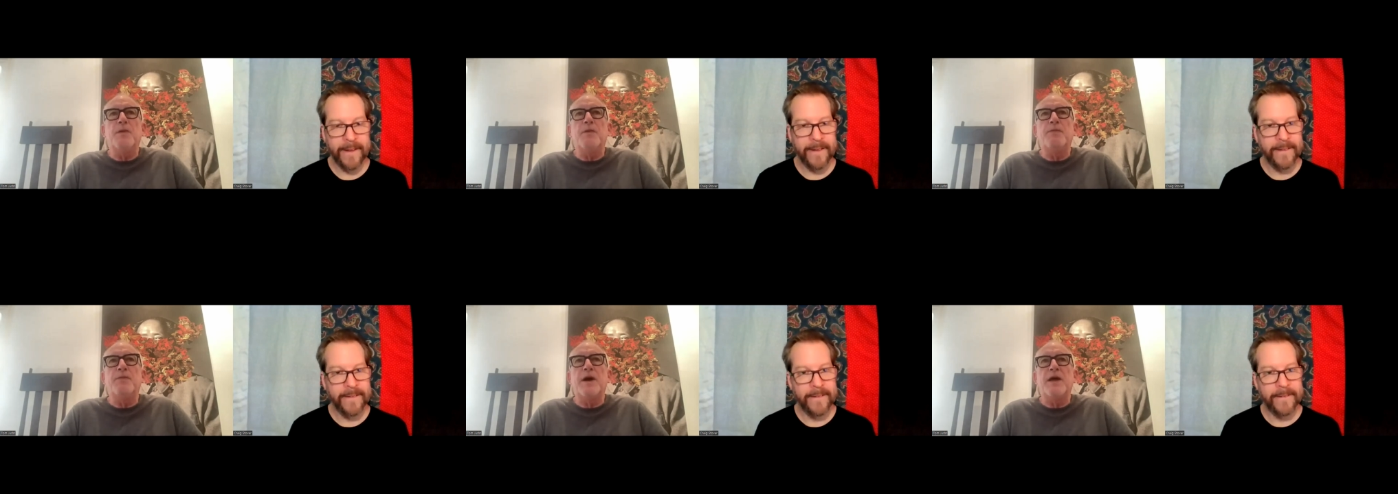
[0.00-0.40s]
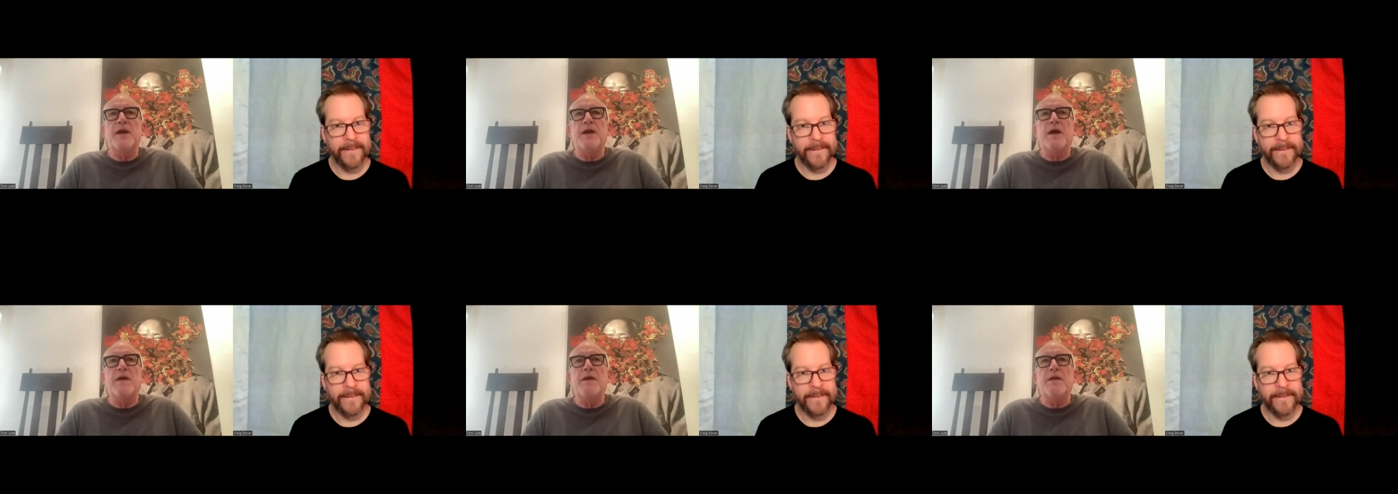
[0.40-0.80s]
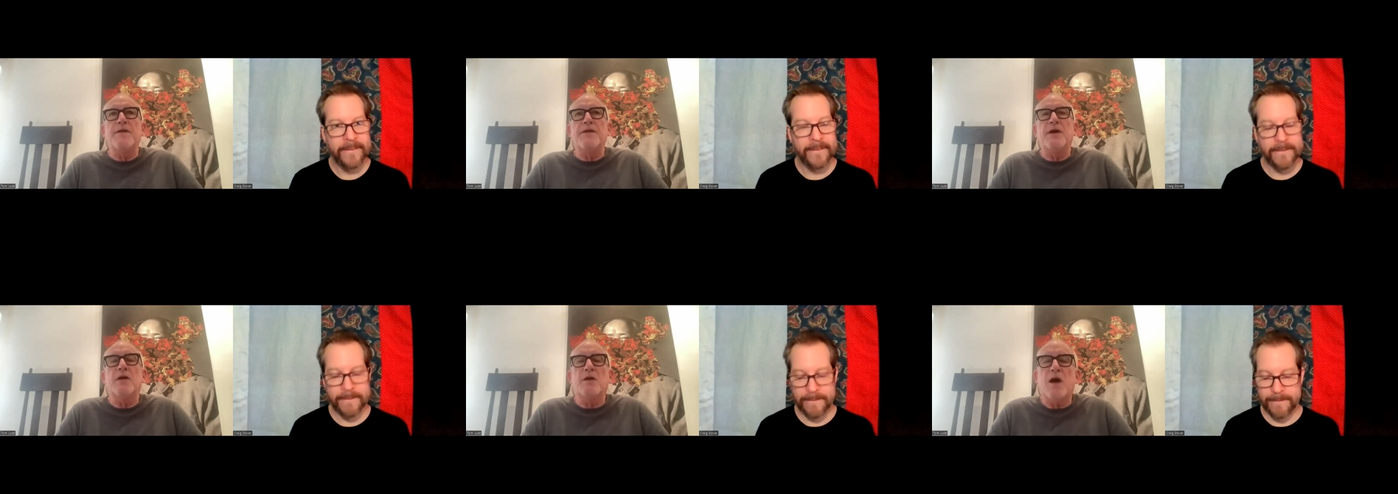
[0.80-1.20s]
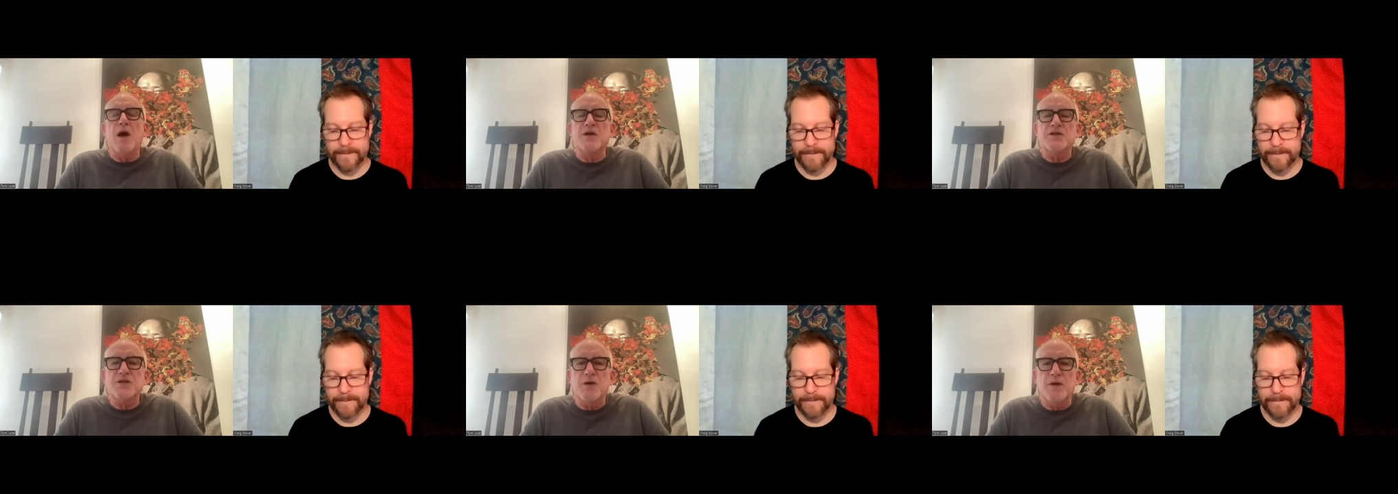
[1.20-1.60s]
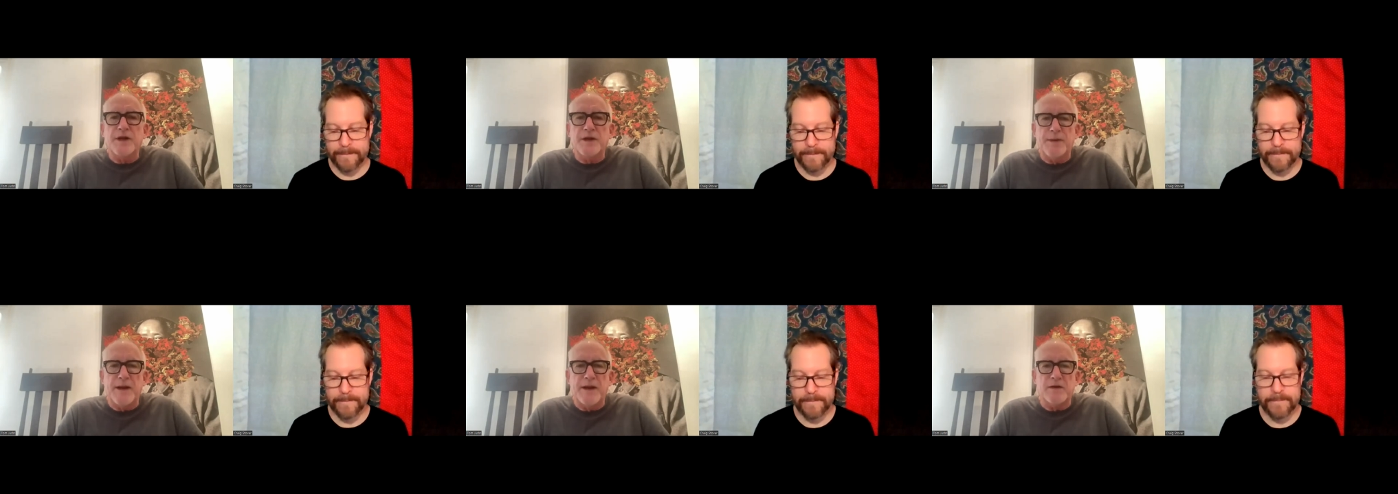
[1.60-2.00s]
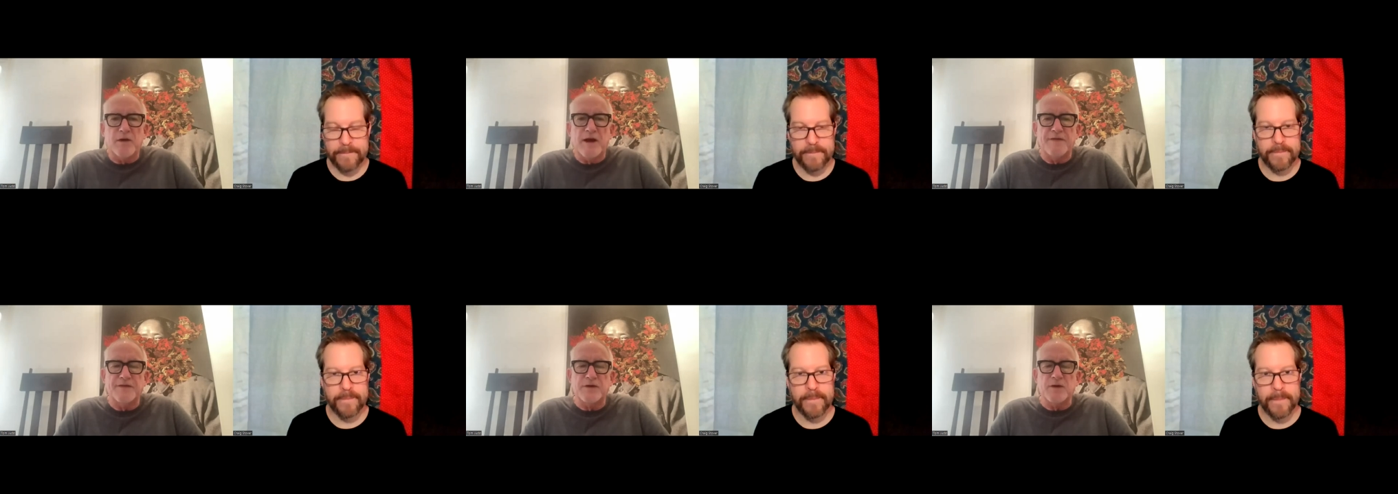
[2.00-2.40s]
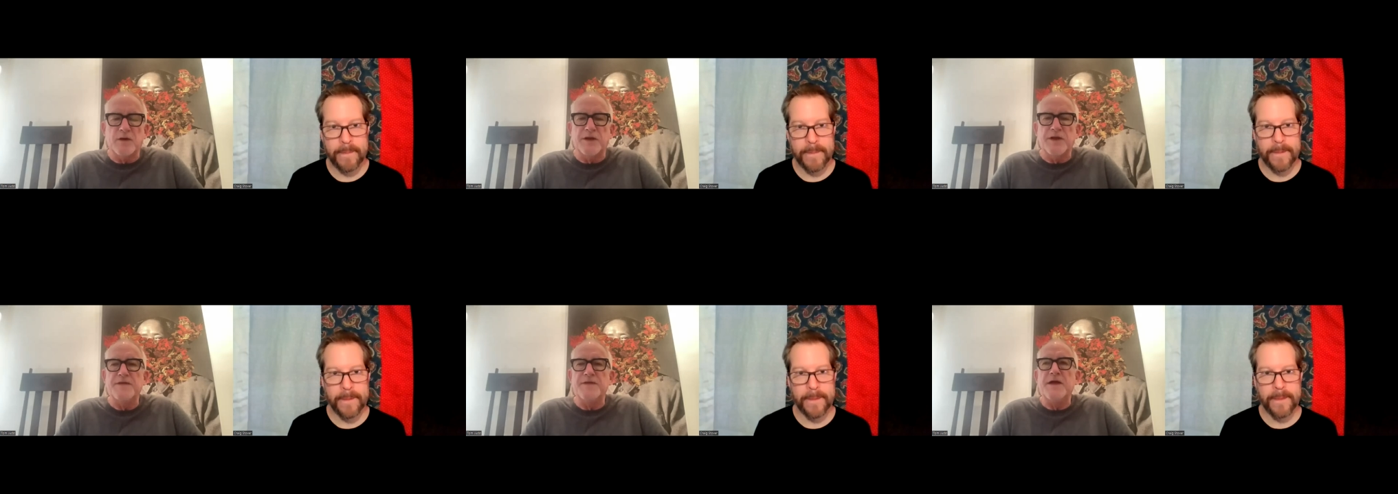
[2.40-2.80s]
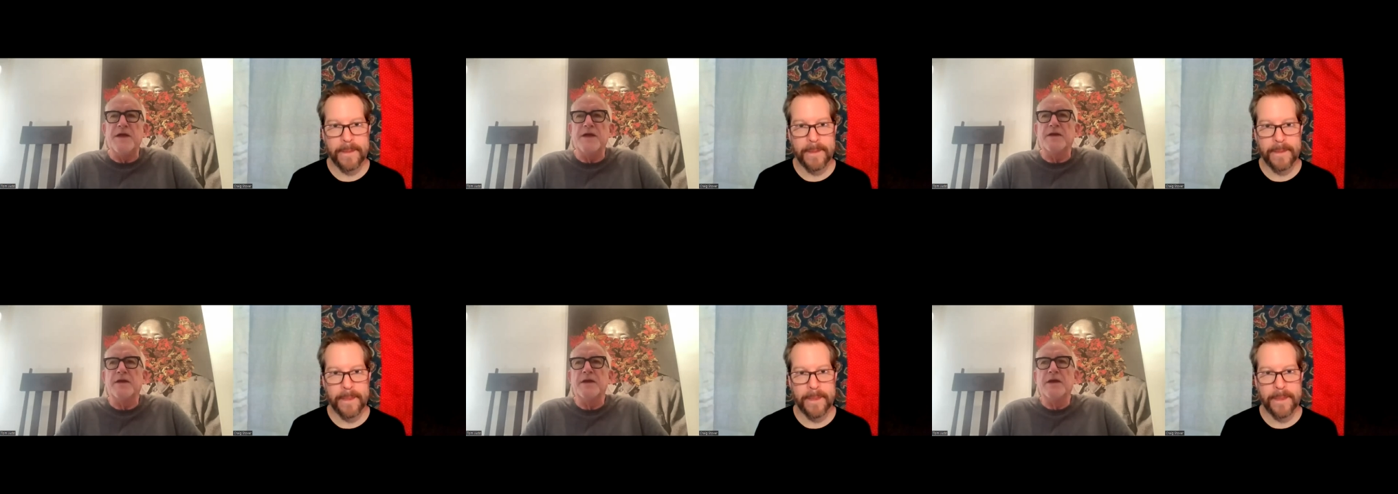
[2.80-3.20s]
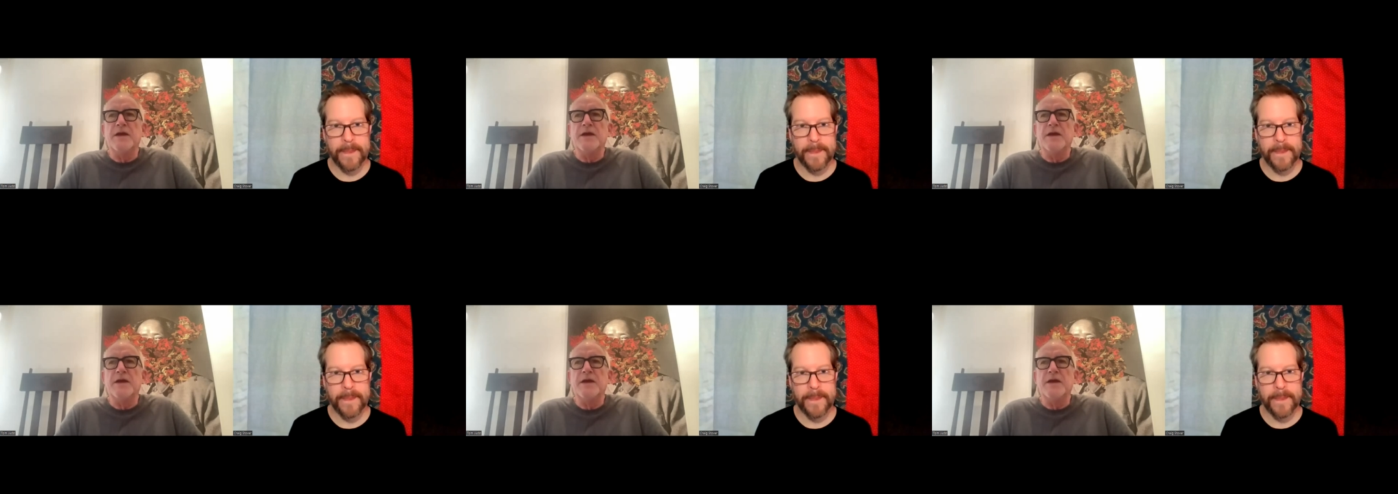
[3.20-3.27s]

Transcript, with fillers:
Speaker 1: but they're also autobiographical in that